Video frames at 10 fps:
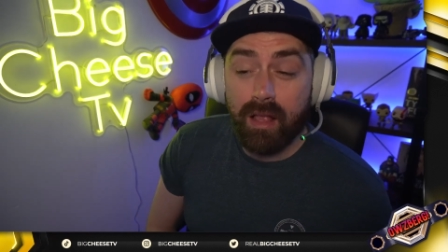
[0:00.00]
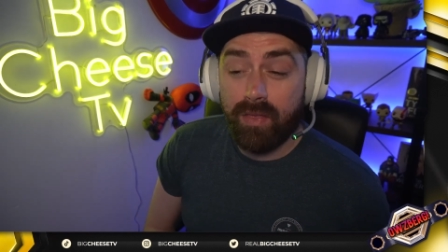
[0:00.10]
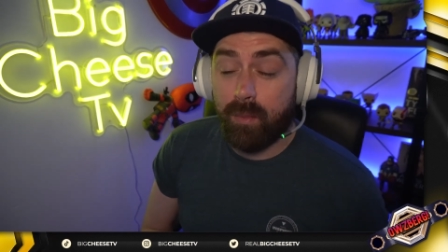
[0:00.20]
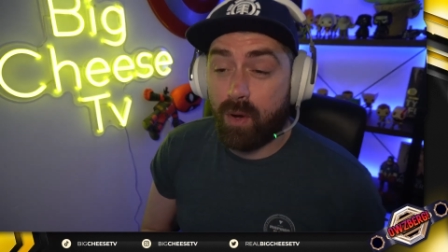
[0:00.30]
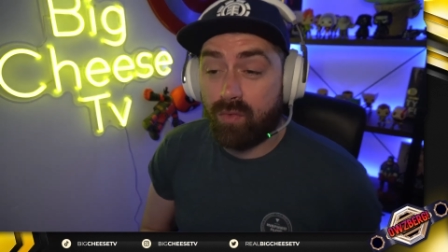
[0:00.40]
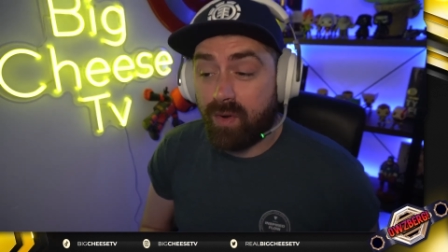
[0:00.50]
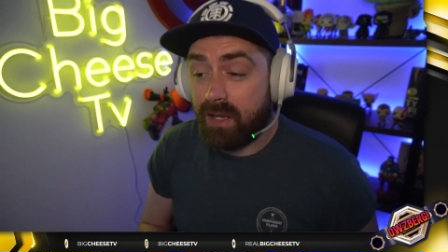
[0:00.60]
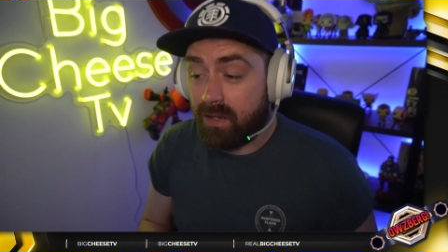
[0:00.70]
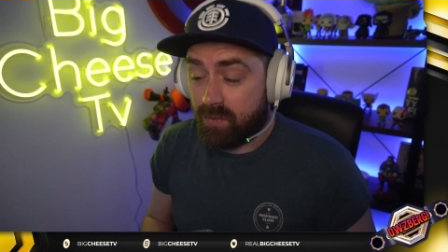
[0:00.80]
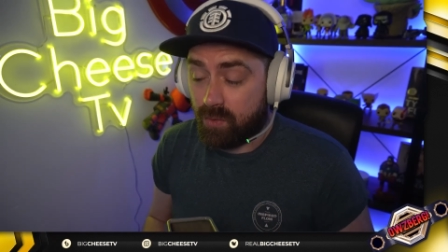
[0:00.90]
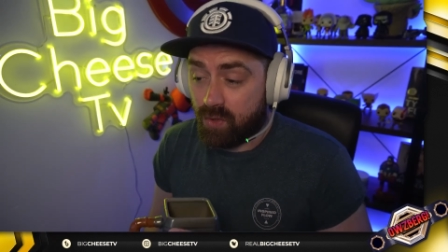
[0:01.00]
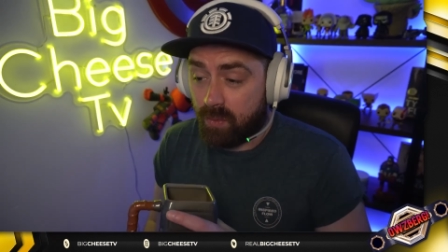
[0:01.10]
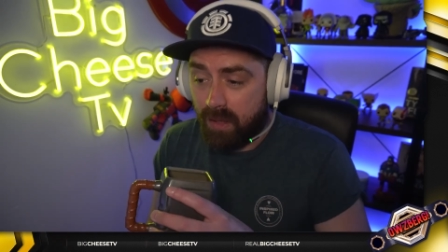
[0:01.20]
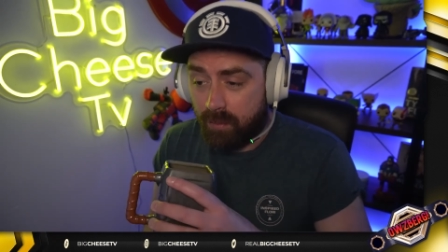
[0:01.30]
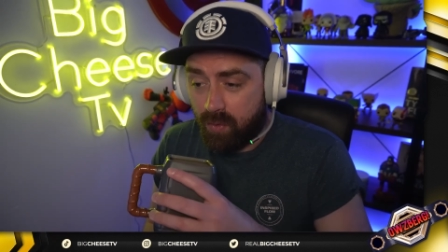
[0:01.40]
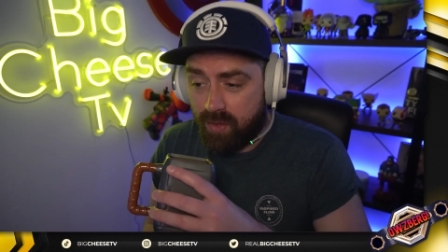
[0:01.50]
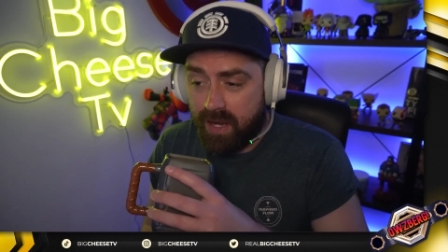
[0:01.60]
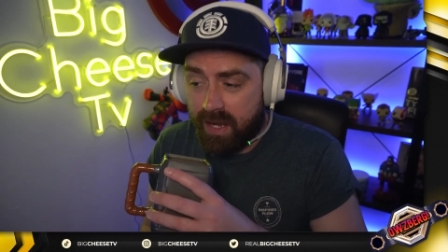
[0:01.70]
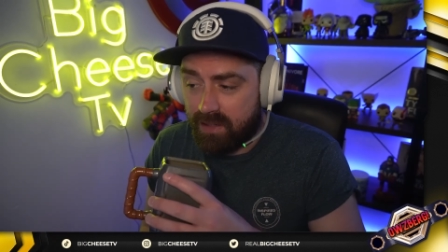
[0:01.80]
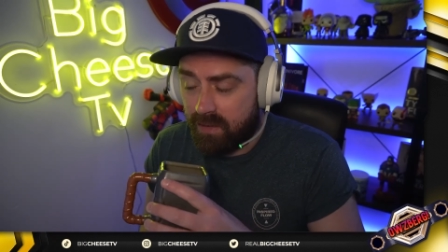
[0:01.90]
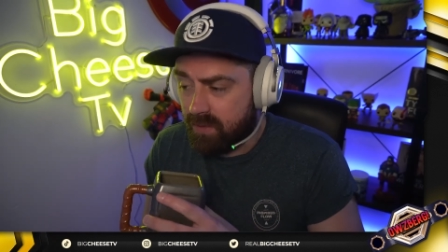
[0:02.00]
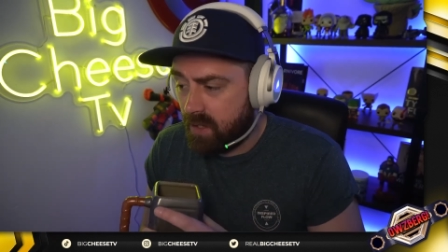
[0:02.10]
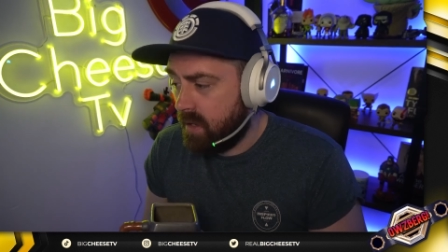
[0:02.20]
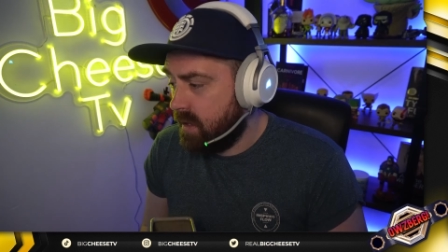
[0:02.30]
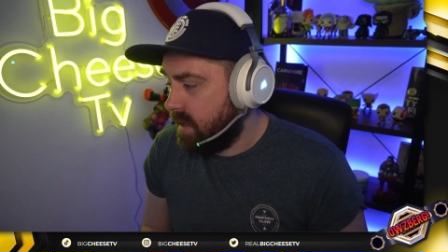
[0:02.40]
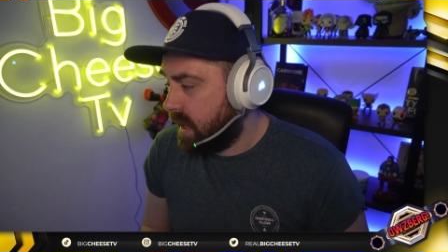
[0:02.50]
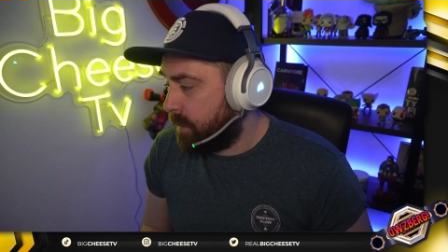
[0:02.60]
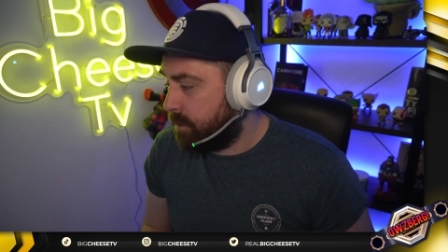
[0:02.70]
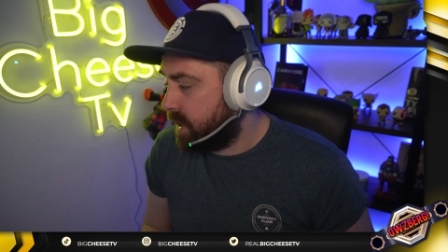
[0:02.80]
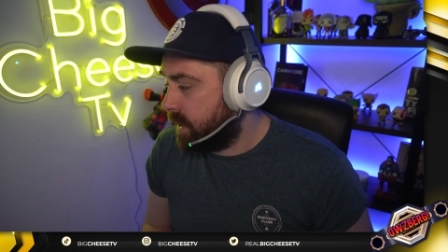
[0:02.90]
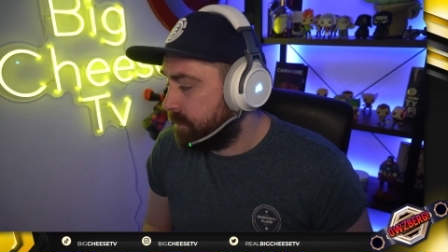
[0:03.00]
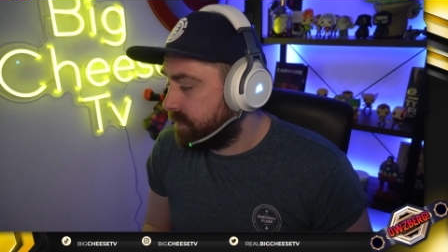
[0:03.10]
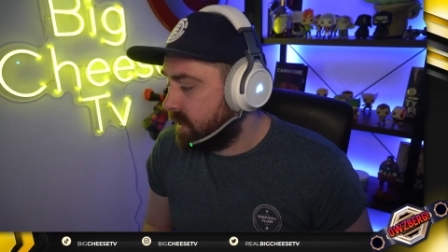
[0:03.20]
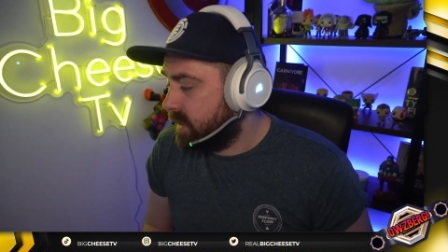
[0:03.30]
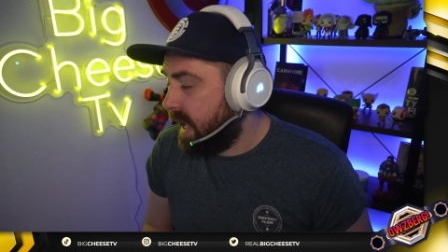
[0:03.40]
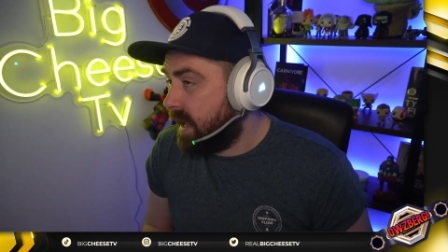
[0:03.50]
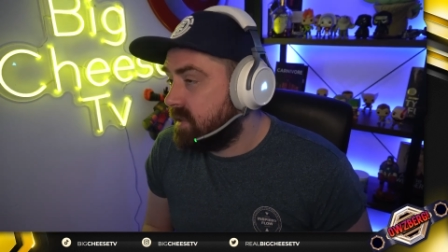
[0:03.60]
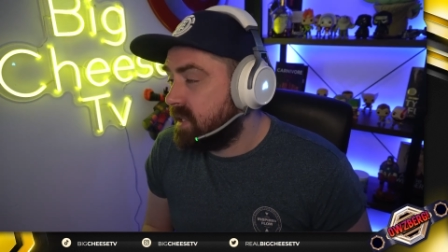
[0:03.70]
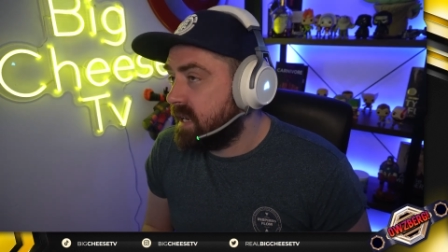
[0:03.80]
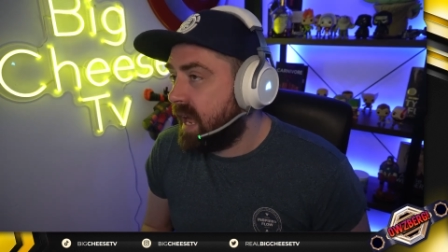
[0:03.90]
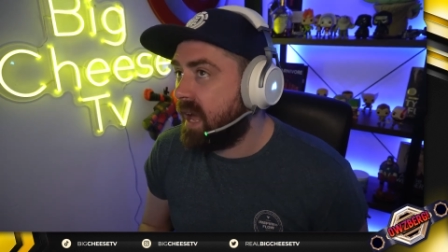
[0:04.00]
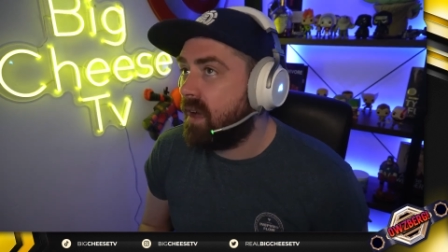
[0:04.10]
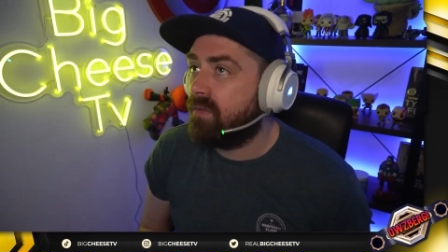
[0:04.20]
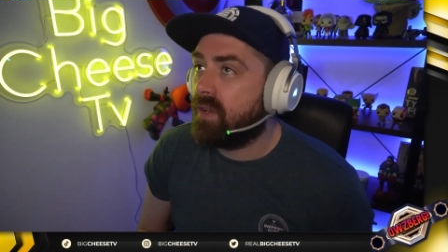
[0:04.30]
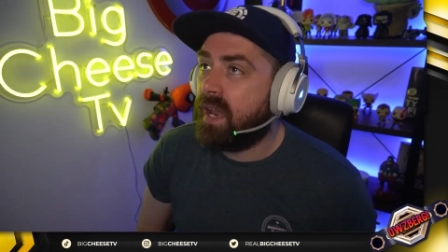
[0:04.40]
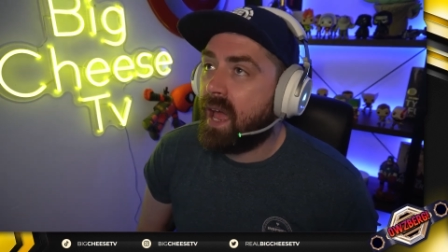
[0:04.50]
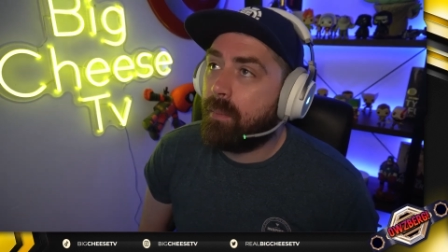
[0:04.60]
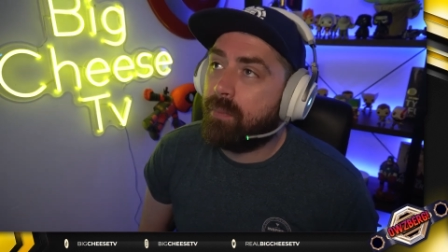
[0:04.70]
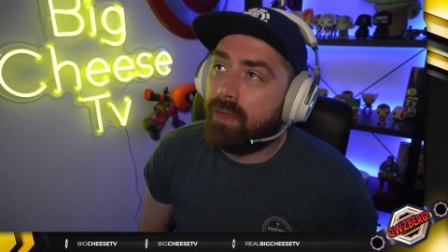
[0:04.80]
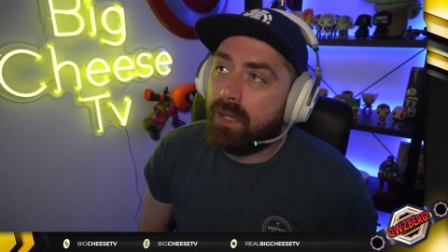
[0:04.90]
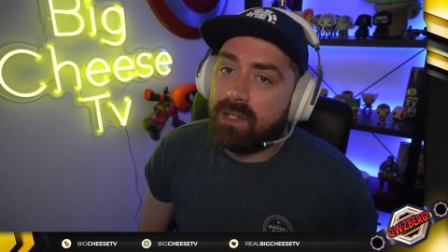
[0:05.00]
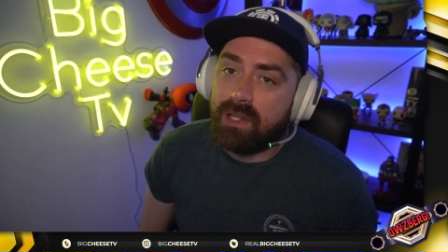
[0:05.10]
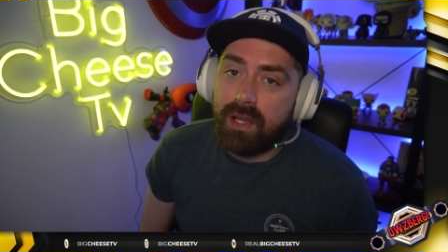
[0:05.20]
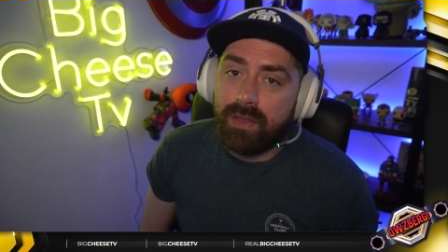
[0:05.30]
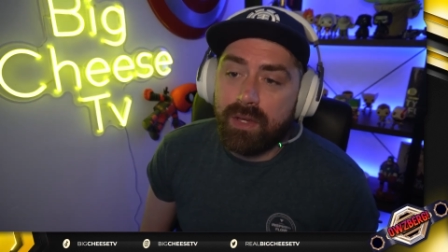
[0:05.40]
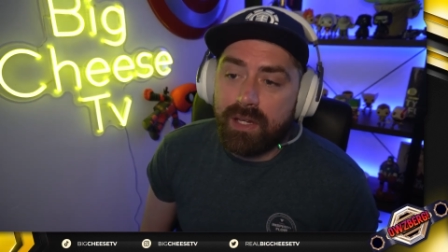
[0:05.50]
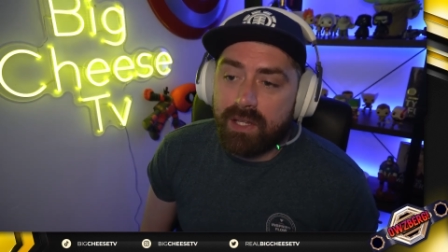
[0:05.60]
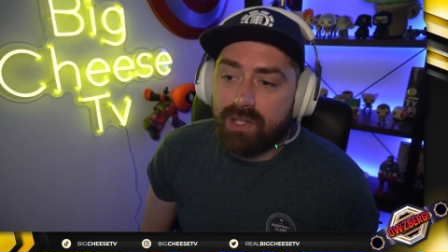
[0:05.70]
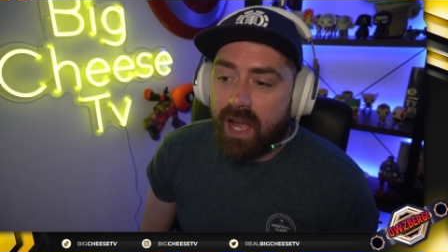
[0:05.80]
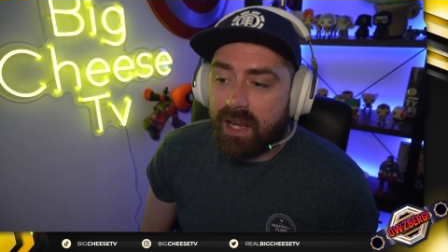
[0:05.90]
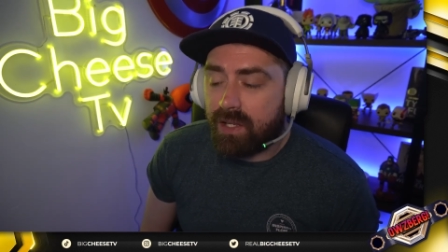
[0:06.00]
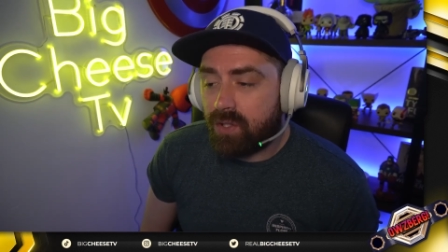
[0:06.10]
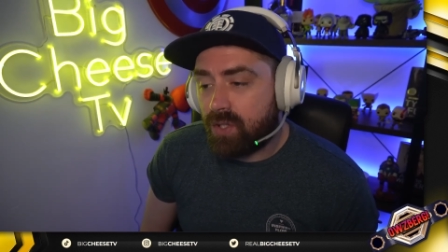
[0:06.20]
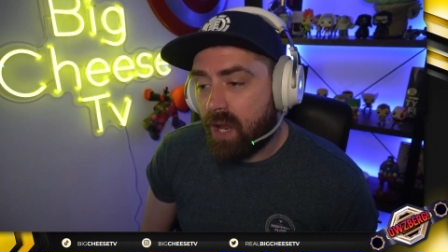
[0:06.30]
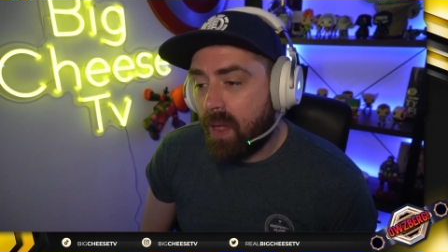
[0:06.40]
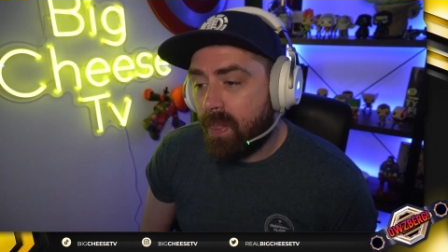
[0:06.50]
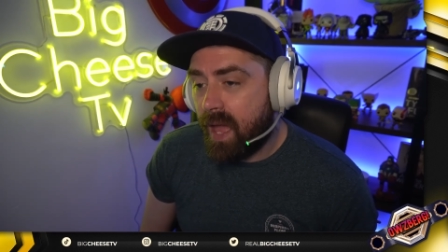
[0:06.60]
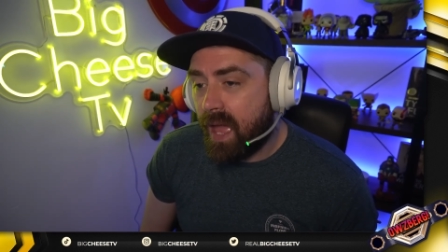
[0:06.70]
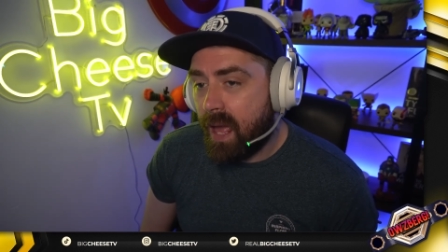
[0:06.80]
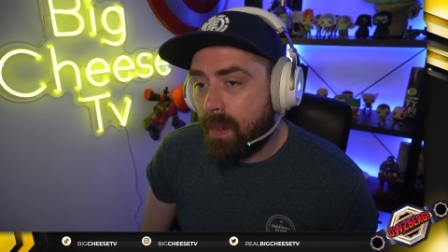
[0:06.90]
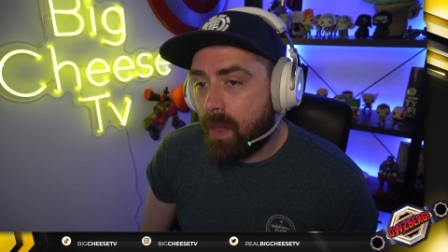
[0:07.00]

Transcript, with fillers: They were horrendous. We'll talk about them more in the negatives. Um, but yeah, didn't have a nap the entire 30 day challenge. And then